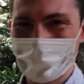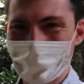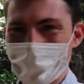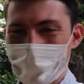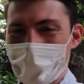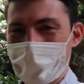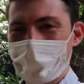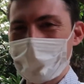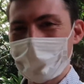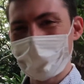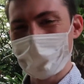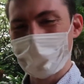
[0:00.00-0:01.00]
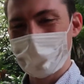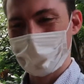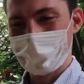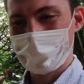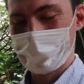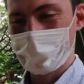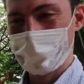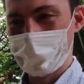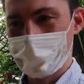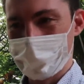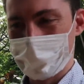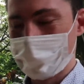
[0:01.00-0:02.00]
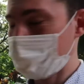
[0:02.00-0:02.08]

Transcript: you're going to... So this is what I eat,